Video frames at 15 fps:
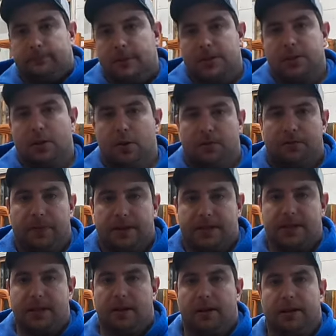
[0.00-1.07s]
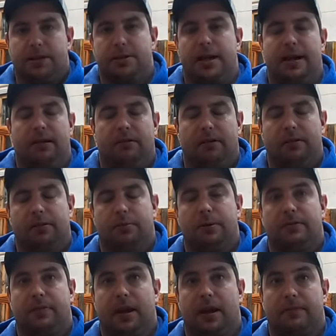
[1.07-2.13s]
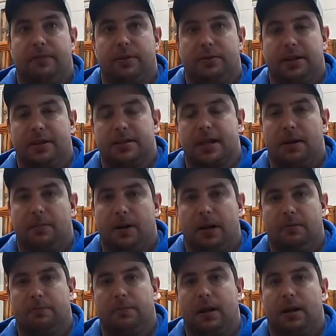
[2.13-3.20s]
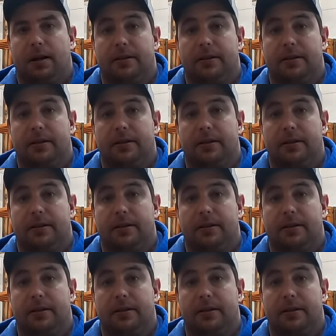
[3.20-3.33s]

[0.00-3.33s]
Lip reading: So for this year on the channel, we've got a few things coming up.